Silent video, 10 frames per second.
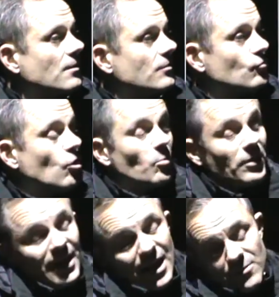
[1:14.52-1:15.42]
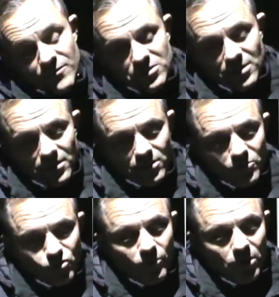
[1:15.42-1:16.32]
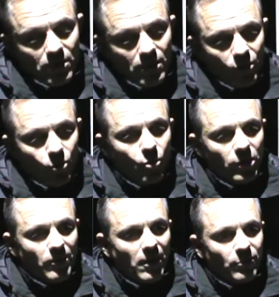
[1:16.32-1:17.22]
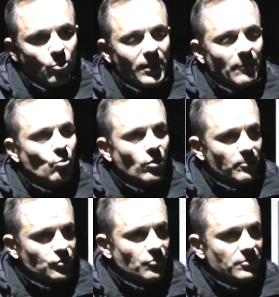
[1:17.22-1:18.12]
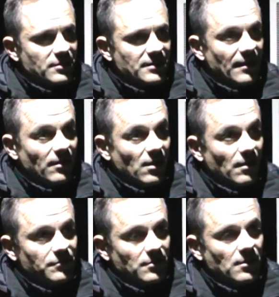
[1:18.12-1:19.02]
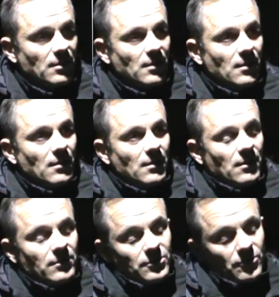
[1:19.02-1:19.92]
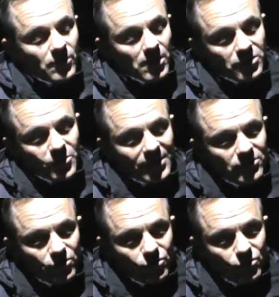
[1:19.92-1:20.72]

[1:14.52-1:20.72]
to try and win the game. Obviously, it comes from a corner, but I thought we had more opportunities second half to add to the